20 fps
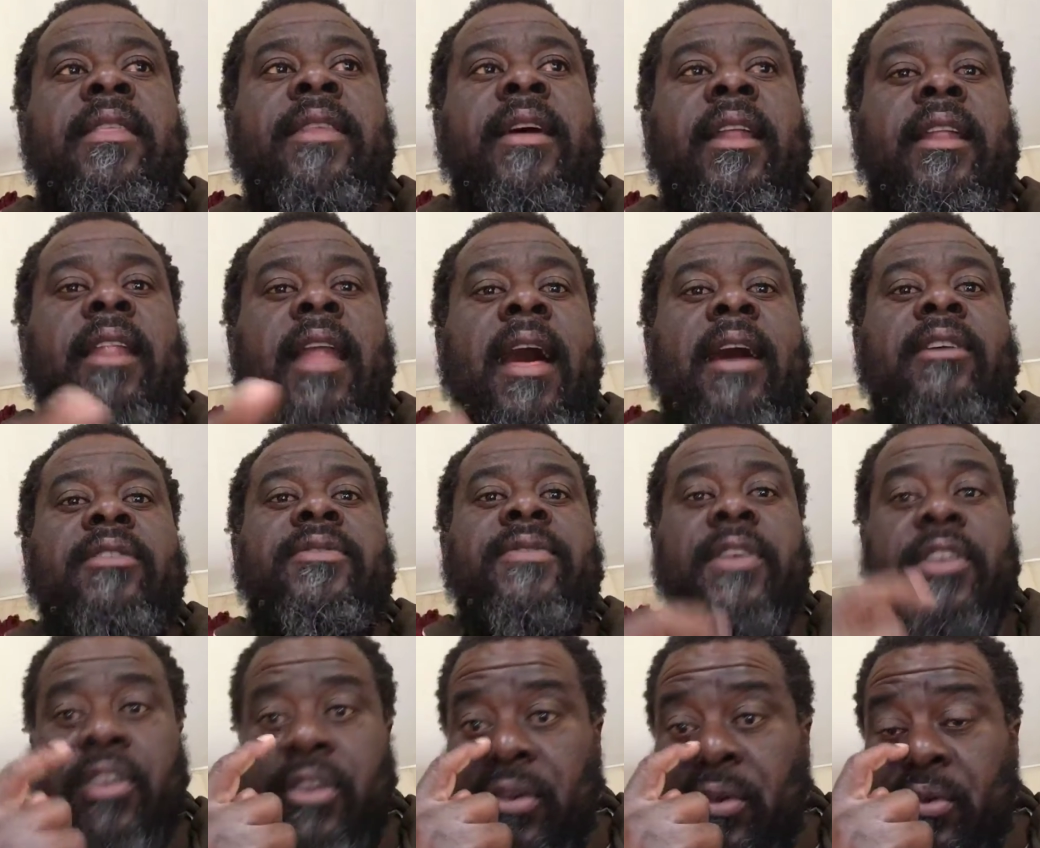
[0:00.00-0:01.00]
that allows
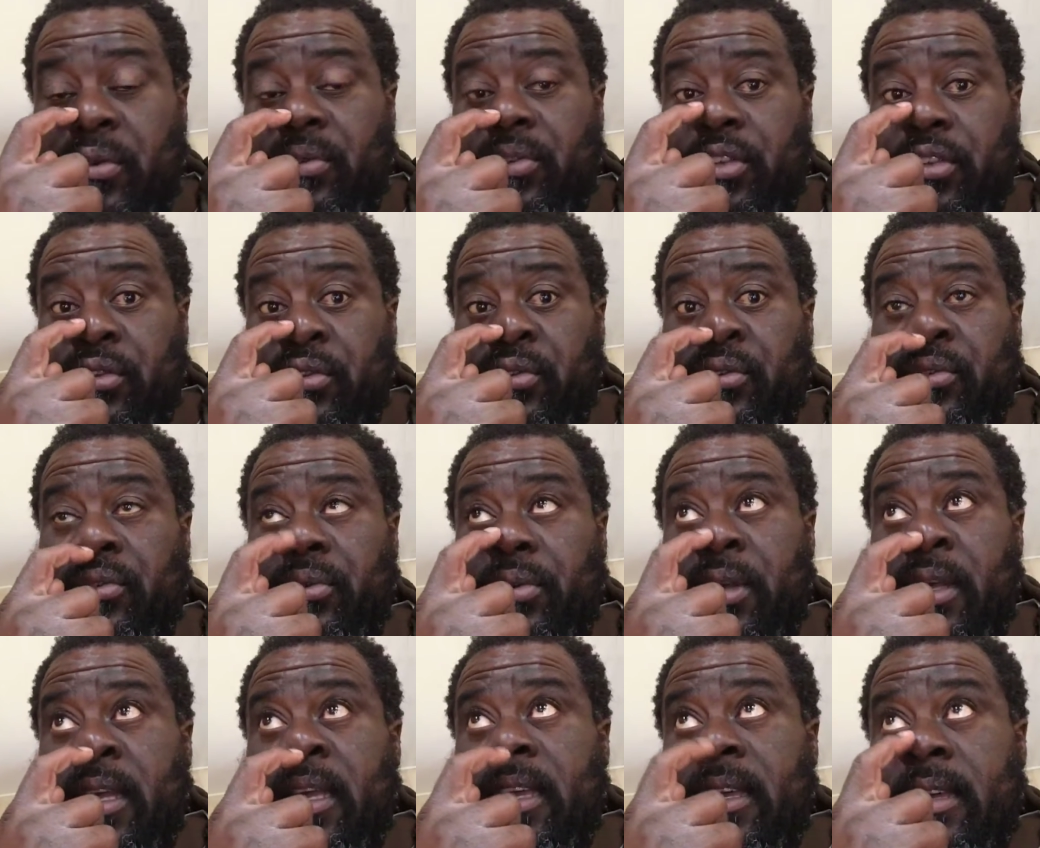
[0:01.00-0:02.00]
for you
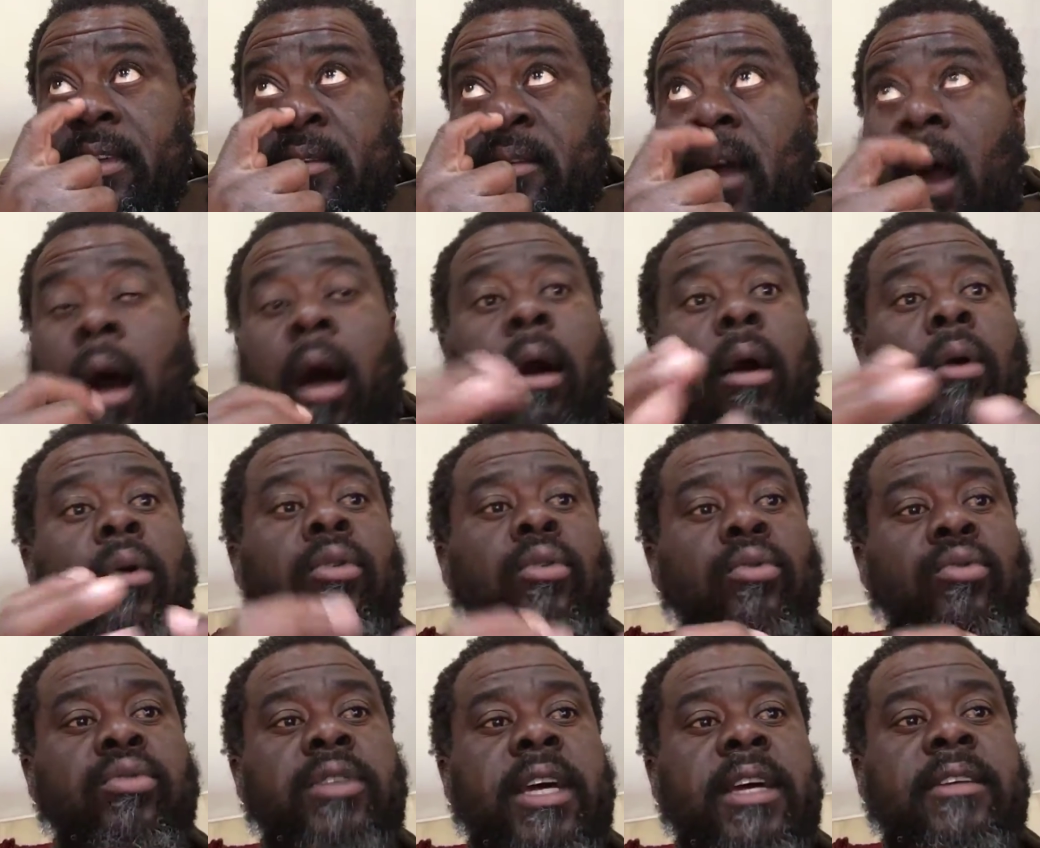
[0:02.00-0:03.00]
to
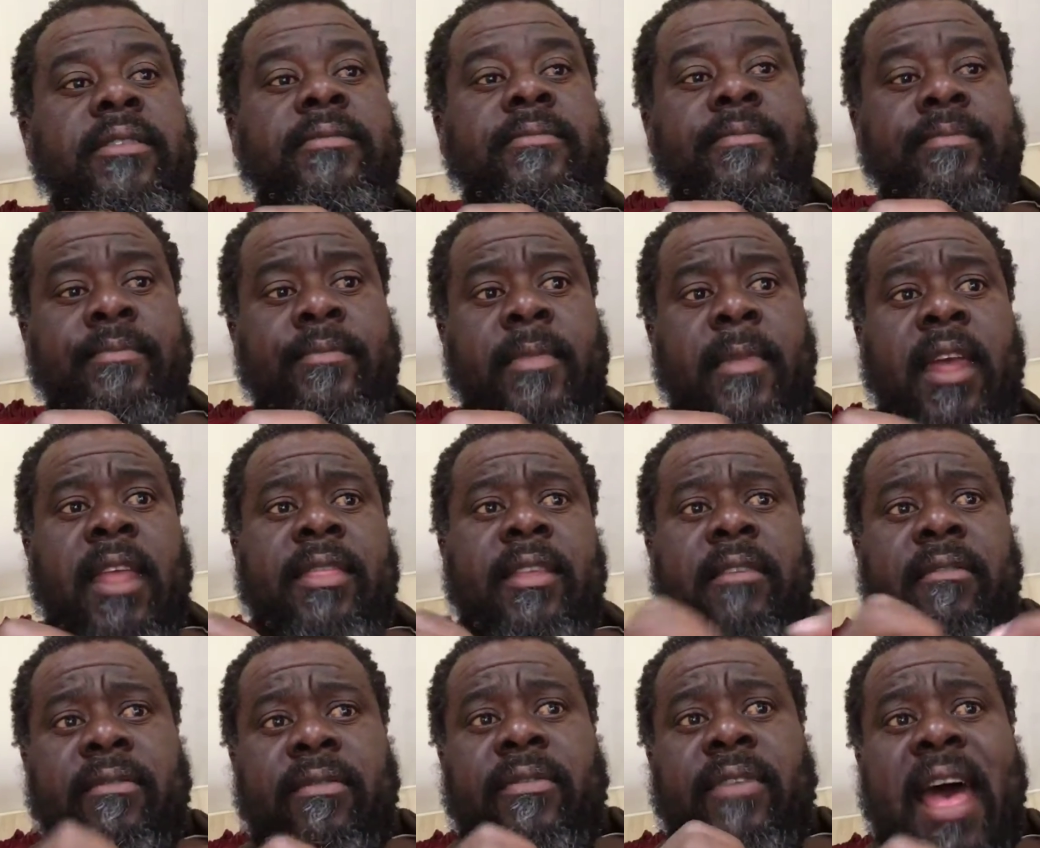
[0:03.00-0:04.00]
hold
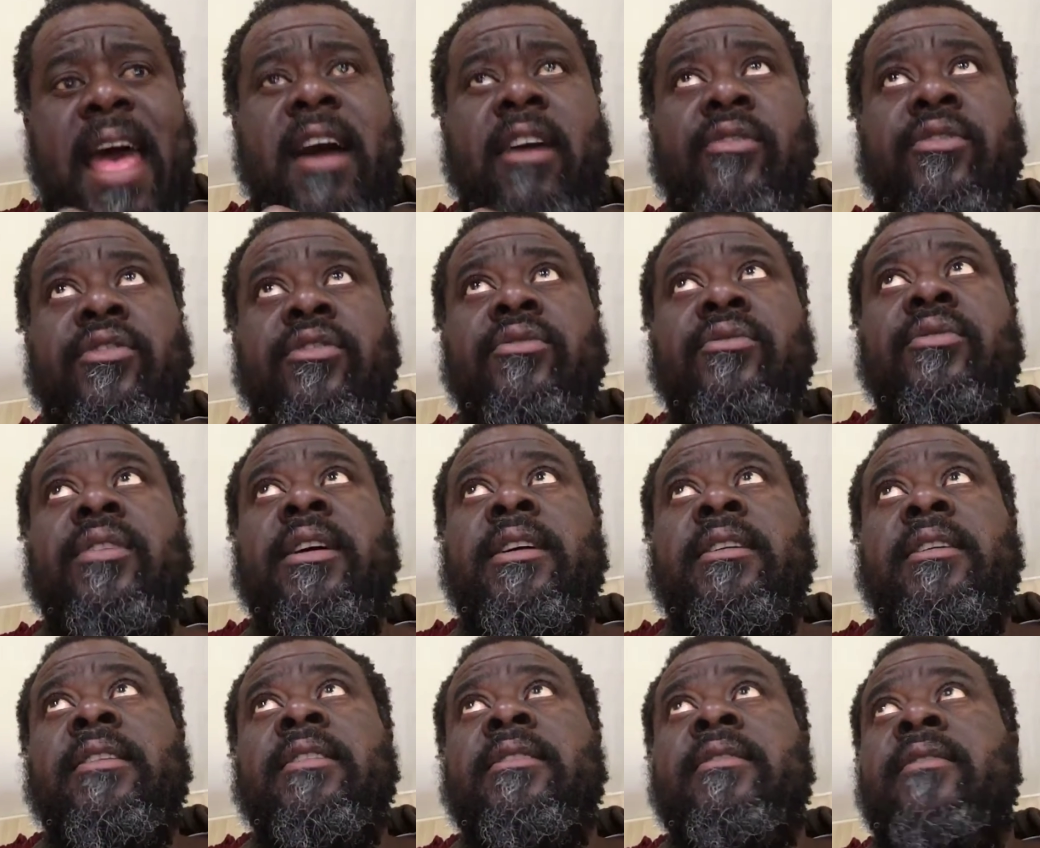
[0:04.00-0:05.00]
the value
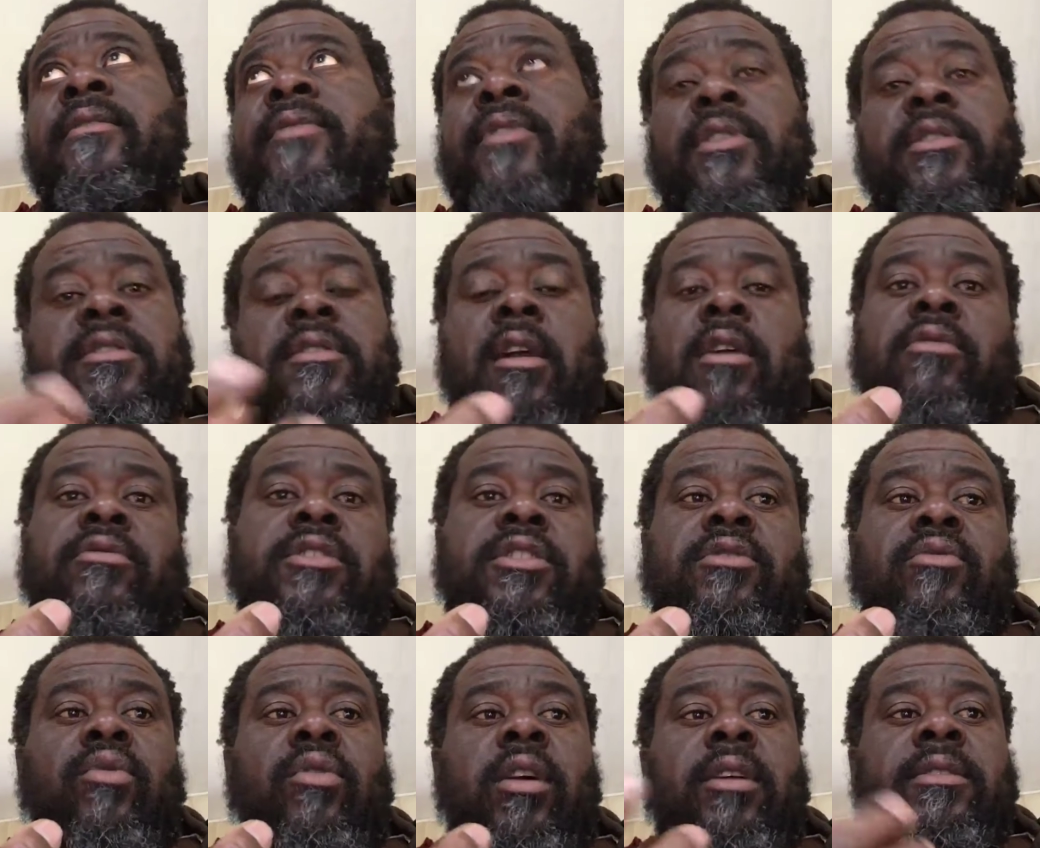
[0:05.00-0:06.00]
for as long as
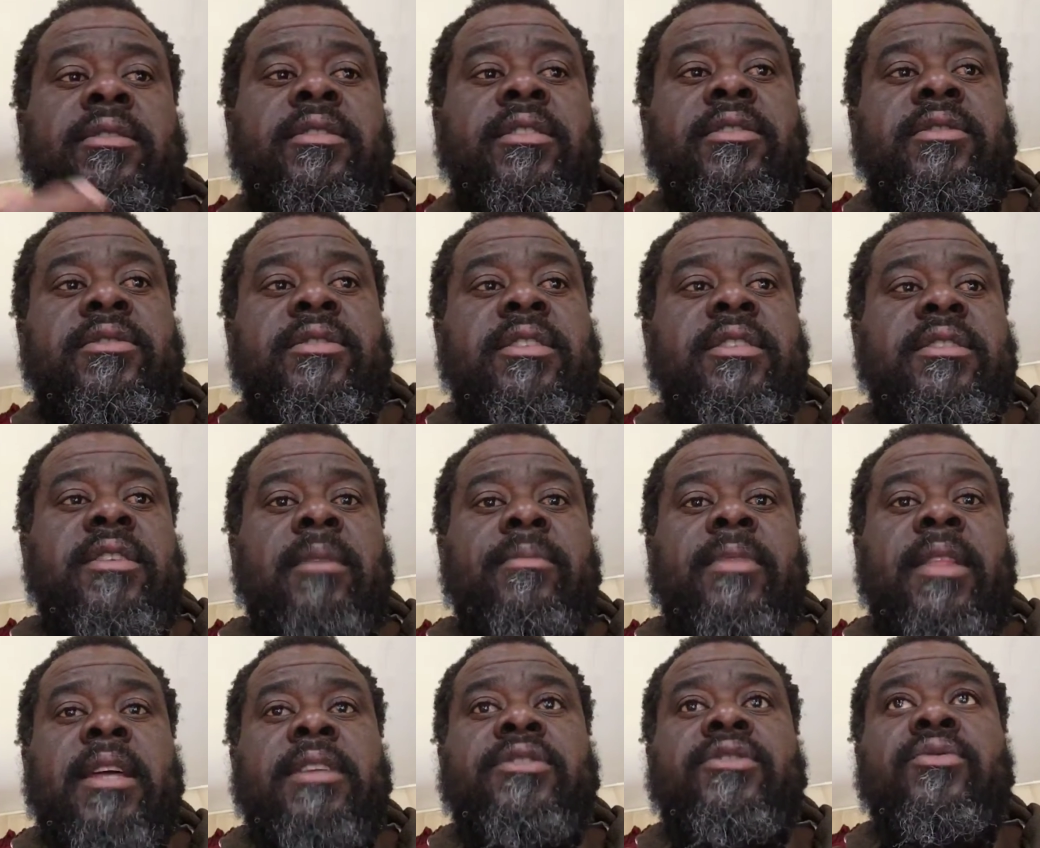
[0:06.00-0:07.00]
you want until you see
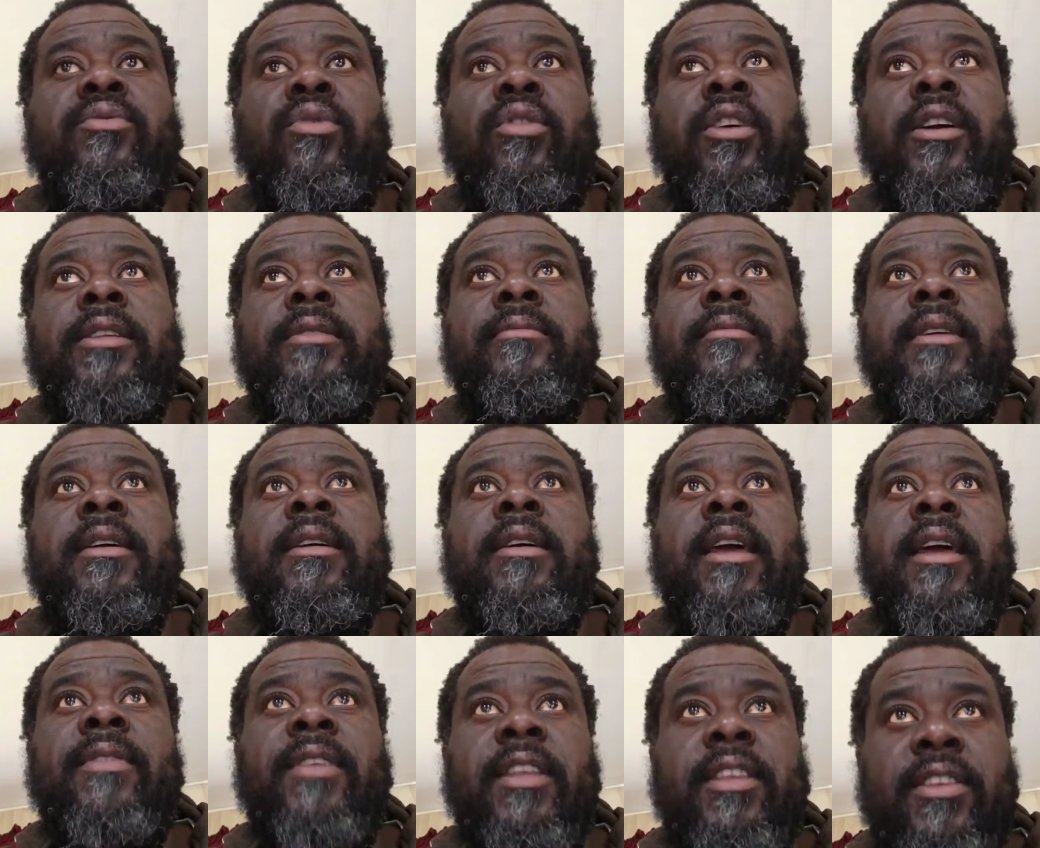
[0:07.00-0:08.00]
something that you want.
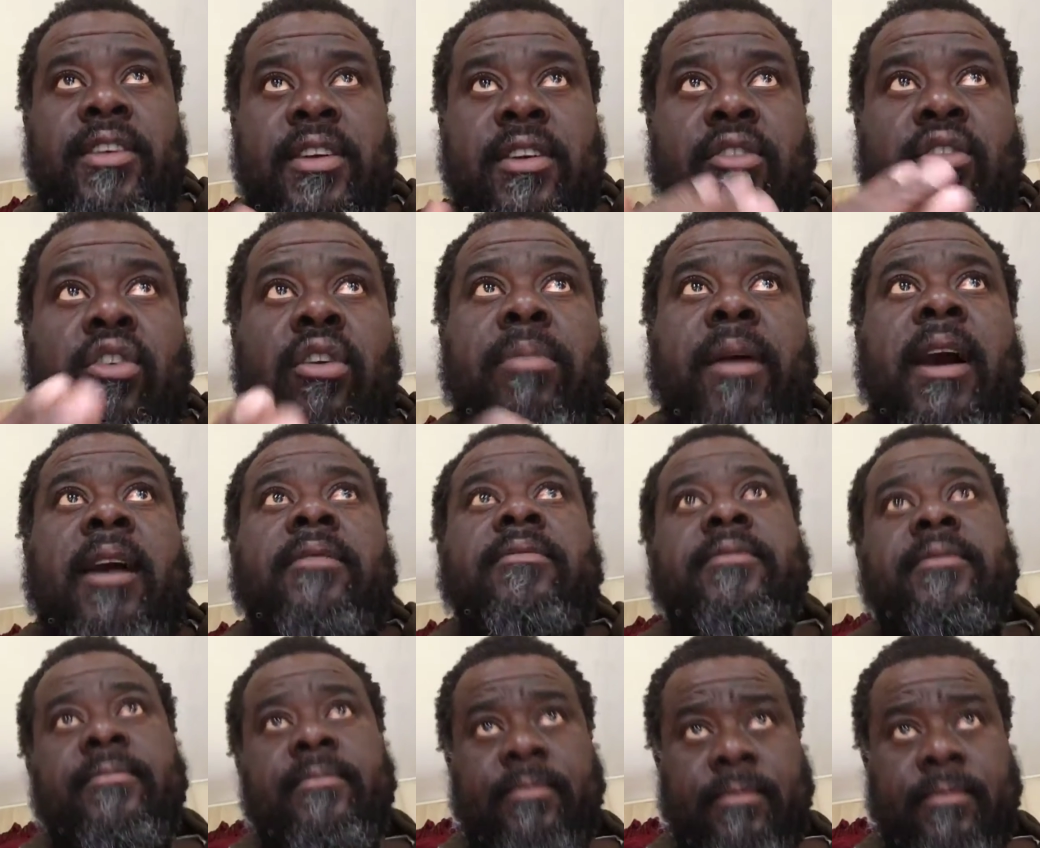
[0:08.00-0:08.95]
And then you can go about